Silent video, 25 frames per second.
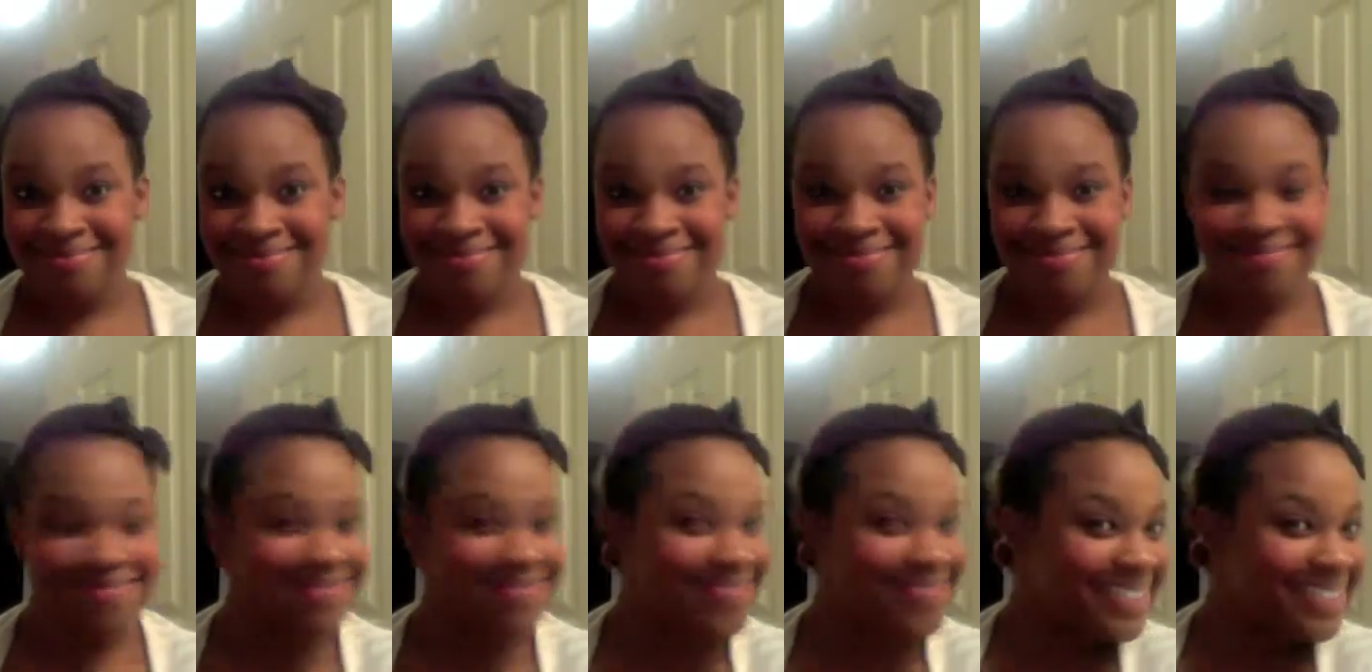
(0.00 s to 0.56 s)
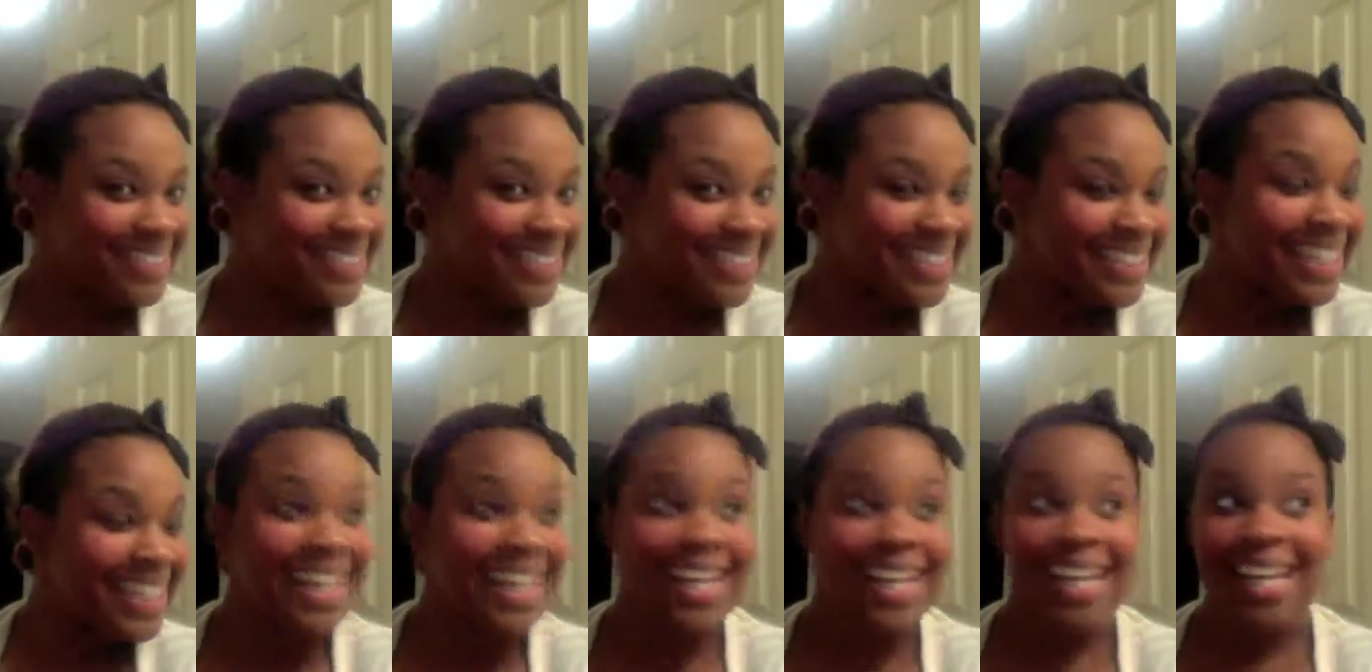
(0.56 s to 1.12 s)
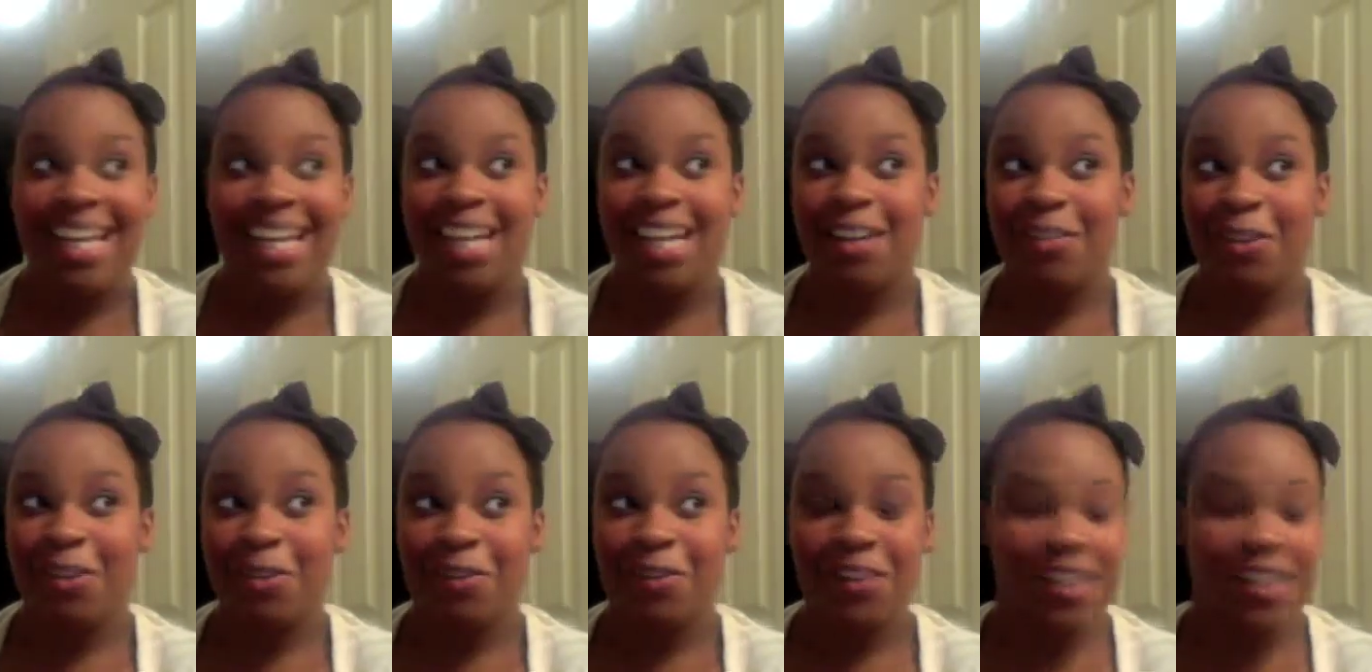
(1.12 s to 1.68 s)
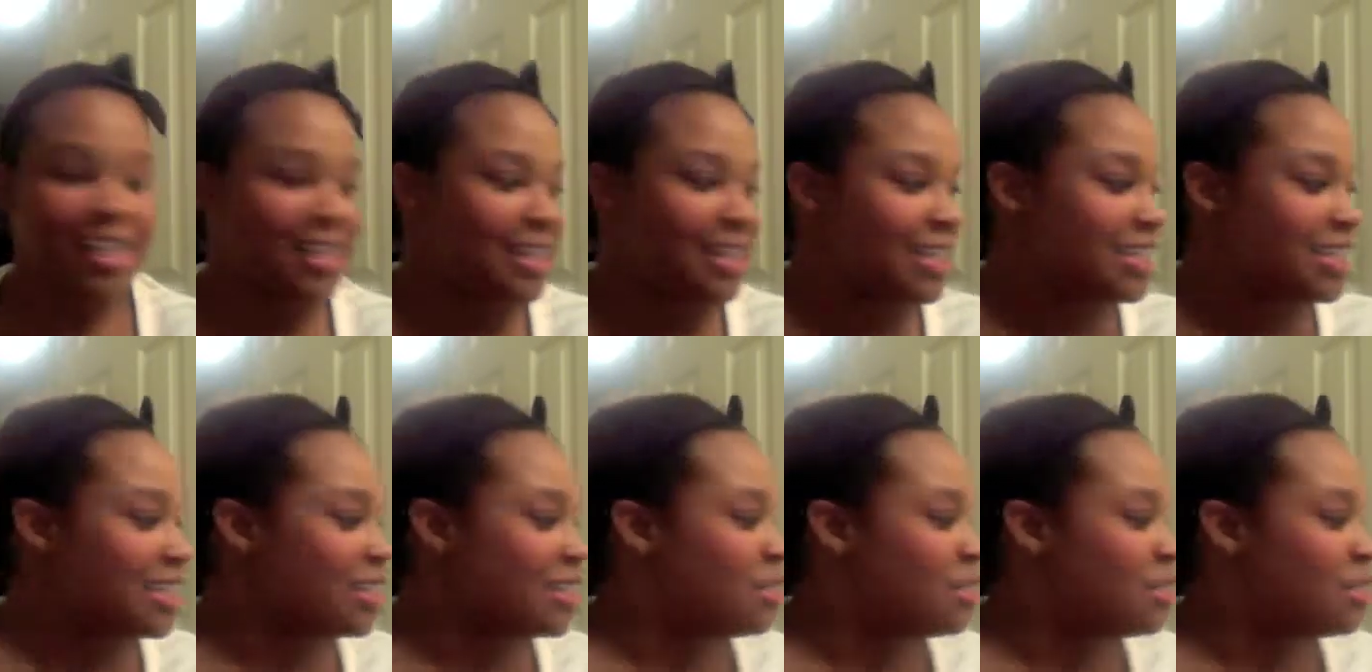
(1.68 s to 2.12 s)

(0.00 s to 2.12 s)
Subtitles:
Okay, blend all the way outward.